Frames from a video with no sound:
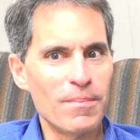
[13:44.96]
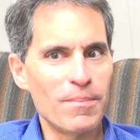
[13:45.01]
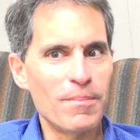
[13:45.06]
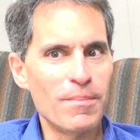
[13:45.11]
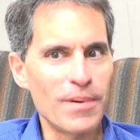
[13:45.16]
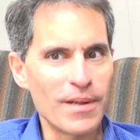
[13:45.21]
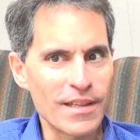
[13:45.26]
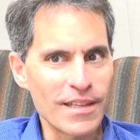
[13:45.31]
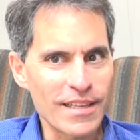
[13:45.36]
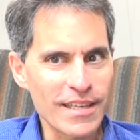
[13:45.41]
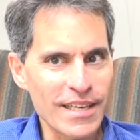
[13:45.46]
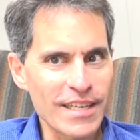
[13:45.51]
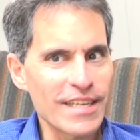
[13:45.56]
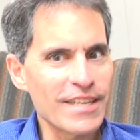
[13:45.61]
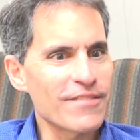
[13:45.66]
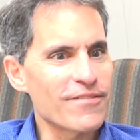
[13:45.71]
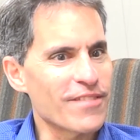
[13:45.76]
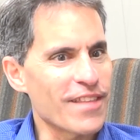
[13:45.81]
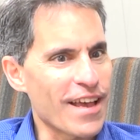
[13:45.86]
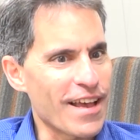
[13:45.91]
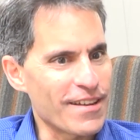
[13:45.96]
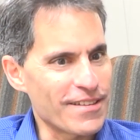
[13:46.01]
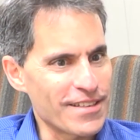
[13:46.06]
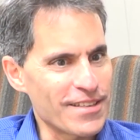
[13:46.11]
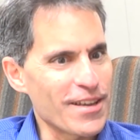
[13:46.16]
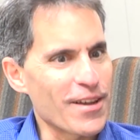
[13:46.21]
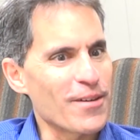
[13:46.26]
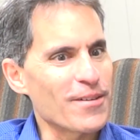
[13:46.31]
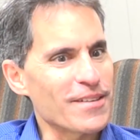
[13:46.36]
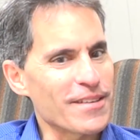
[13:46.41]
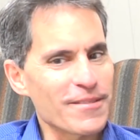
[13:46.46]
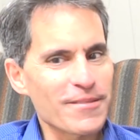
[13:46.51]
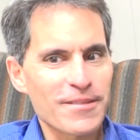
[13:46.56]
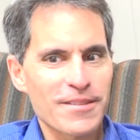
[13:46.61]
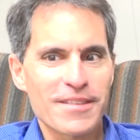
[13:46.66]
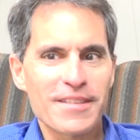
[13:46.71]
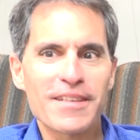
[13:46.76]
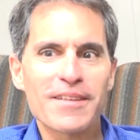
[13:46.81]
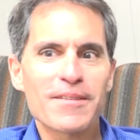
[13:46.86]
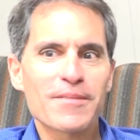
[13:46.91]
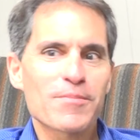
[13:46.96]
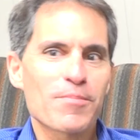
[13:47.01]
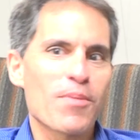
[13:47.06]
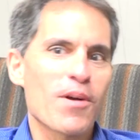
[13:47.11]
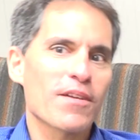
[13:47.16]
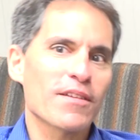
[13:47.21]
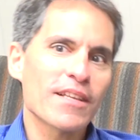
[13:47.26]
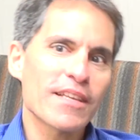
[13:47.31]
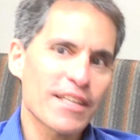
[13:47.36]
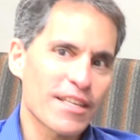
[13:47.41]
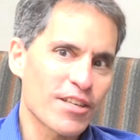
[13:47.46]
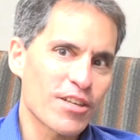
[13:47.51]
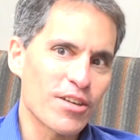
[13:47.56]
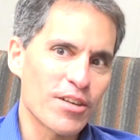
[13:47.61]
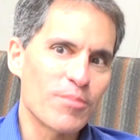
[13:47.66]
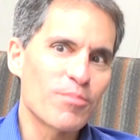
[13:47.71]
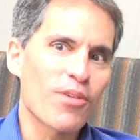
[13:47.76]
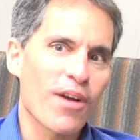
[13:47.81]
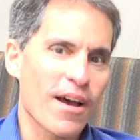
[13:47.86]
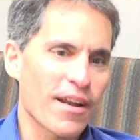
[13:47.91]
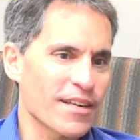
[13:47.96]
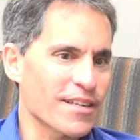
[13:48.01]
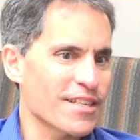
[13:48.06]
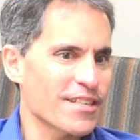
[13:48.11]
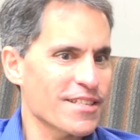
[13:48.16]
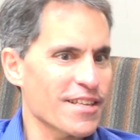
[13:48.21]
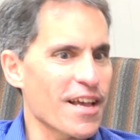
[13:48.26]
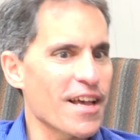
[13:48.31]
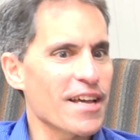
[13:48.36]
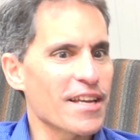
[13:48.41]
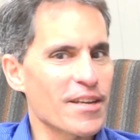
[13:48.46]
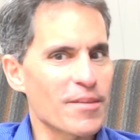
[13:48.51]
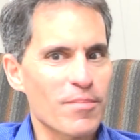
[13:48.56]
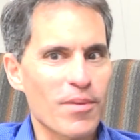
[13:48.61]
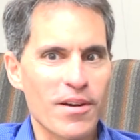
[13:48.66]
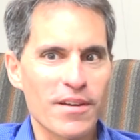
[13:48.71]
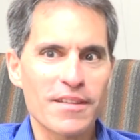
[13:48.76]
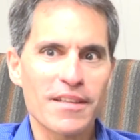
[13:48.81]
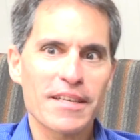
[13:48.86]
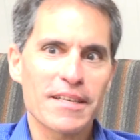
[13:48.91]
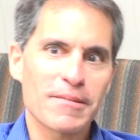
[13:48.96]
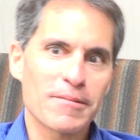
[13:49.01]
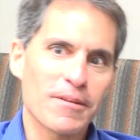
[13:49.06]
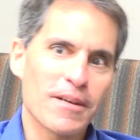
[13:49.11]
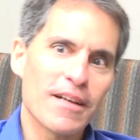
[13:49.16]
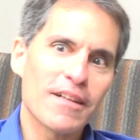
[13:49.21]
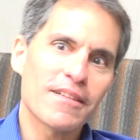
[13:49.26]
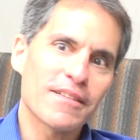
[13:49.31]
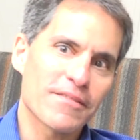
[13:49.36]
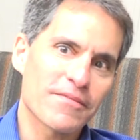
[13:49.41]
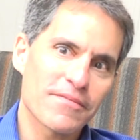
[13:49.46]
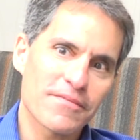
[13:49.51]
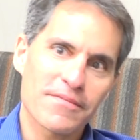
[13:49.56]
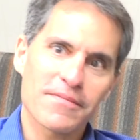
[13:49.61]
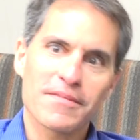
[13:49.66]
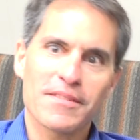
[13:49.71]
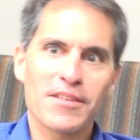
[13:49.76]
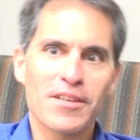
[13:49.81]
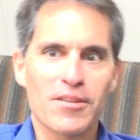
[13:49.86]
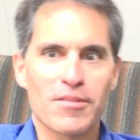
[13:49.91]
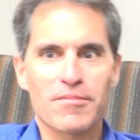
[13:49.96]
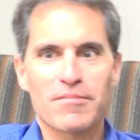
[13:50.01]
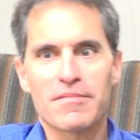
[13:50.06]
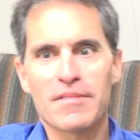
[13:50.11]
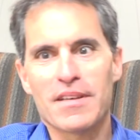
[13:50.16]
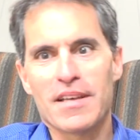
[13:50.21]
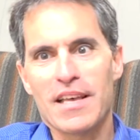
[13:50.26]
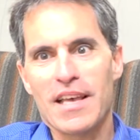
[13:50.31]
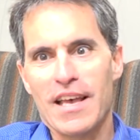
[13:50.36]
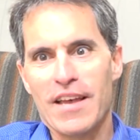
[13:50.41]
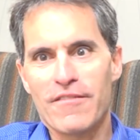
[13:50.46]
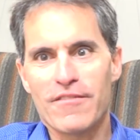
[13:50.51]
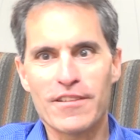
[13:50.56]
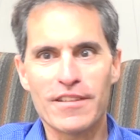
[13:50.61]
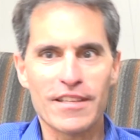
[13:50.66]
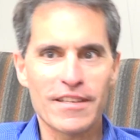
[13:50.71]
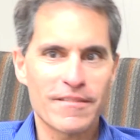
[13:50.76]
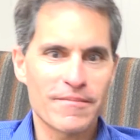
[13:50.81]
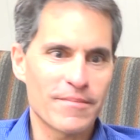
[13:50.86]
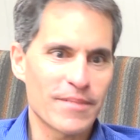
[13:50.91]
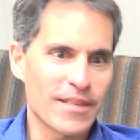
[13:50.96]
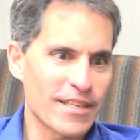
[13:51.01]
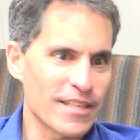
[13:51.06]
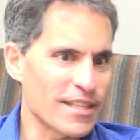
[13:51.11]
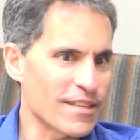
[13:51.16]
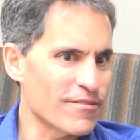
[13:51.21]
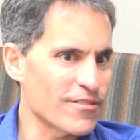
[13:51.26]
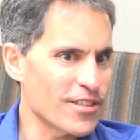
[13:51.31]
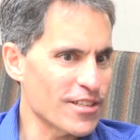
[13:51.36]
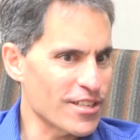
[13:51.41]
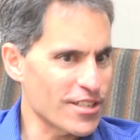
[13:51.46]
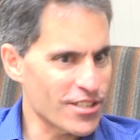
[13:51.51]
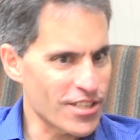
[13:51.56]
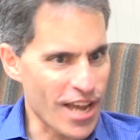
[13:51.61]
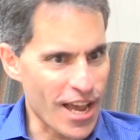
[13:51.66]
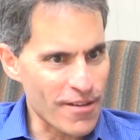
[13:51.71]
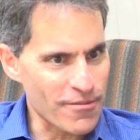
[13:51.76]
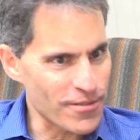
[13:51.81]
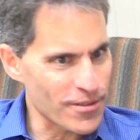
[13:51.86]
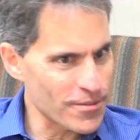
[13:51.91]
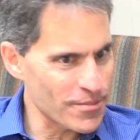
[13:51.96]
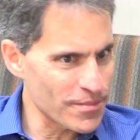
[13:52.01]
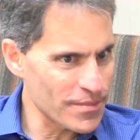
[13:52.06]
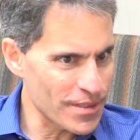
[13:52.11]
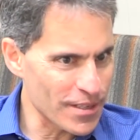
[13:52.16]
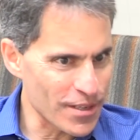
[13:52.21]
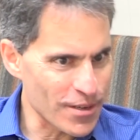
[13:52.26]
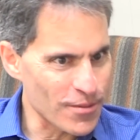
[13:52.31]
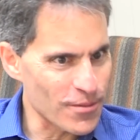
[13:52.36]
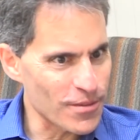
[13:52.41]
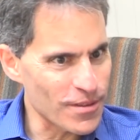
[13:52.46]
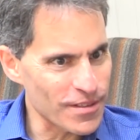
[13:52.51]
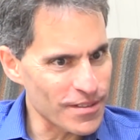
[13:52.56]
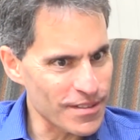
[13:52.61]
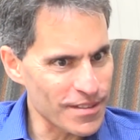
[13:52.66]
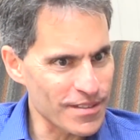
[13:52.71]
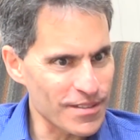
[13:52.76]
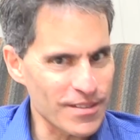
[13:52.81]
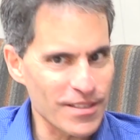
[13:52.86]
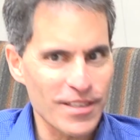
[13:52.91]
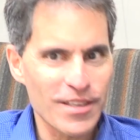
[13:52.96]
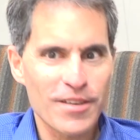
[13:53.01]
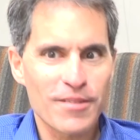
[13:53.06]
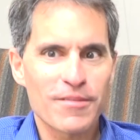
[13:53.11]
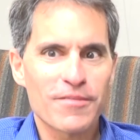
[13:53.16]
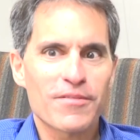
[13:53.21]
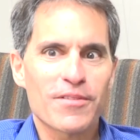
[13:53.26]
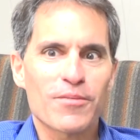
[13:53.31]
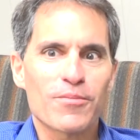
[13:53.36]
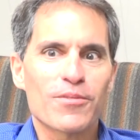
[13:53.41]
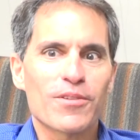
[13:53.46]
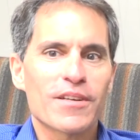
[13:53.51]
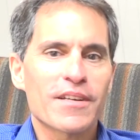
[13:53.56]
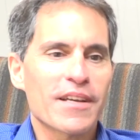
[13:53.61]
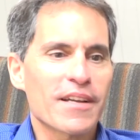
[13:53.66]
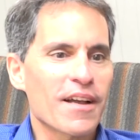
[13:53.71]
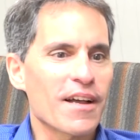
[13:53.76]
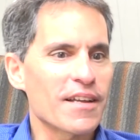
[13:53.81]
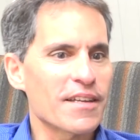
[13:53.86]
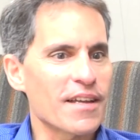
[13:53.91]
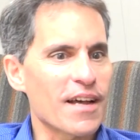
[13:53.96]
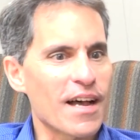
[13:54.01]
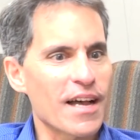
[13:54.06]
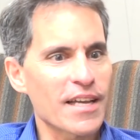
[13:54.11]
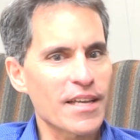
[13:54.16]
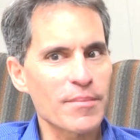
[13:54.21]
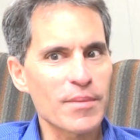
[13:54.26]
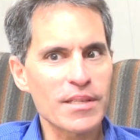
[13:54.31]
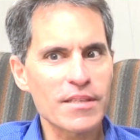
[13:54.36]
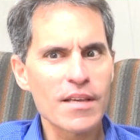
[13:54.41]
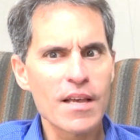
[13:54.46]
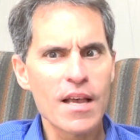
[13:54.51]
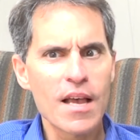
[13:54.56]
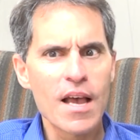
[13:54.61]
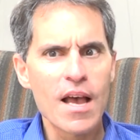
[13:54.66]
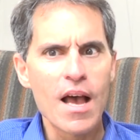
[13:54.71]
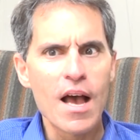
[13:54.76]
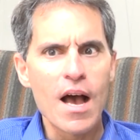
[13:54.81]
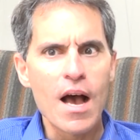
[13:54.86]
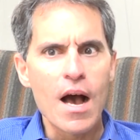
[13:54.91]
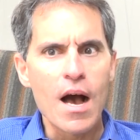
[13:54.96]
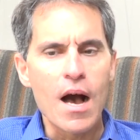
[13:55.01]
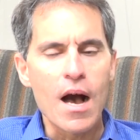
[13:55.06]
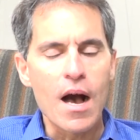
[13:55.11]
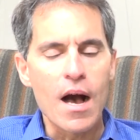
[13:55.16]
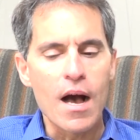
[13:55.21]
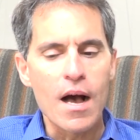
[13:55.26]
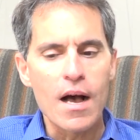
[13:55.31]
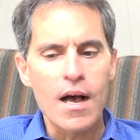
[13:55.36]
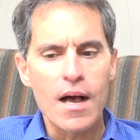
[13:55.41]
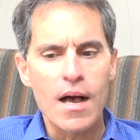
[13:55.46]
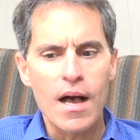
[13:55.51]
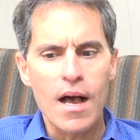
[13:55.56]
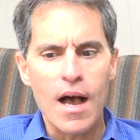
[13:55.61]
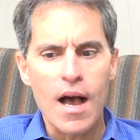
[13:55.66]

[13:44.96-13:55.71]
believe that it's partly good product design and partly, if everybody lives in a chat room, if they're working on documents. I